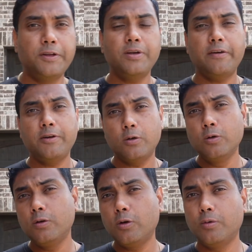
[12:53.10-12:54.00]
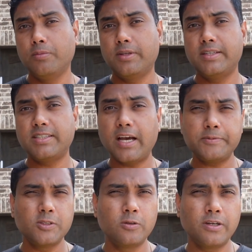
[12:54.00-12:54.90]
when you have your own home, there is
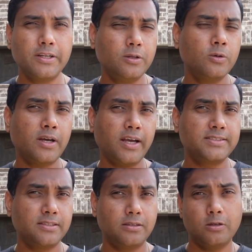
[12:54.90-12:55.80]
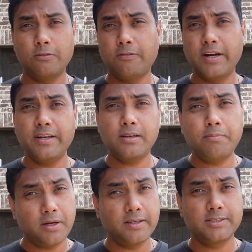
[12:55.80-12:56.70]
absolutely no hassle of finding a
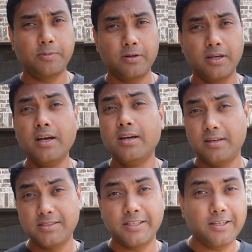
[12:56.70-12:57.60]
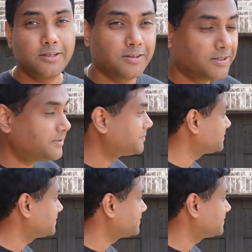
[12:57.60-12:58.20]
parking spot. Let's take a look.